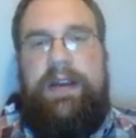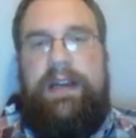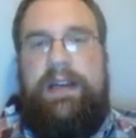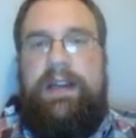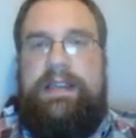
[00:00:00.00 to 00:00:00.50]
I
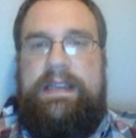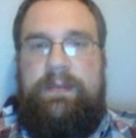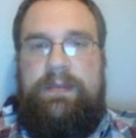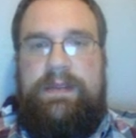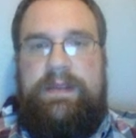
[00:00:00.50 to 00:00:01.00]
got
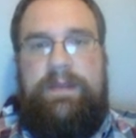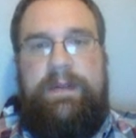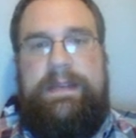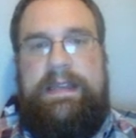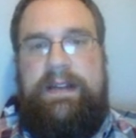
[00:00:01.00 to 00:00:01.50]
examples of 3
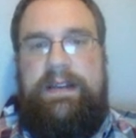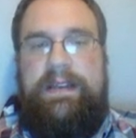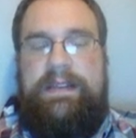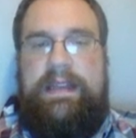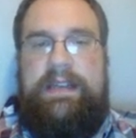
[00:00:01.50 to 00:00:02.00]

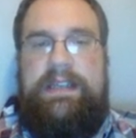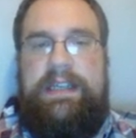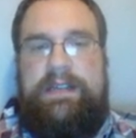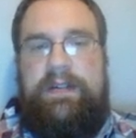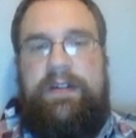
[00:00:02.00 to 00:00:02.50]
battalions that
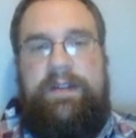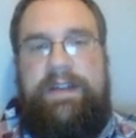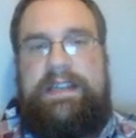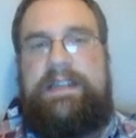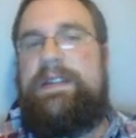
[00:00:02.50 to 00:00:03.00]
Genestealer Cult have
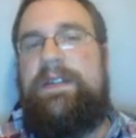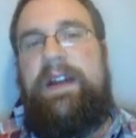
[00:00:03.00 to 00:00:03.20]
access to.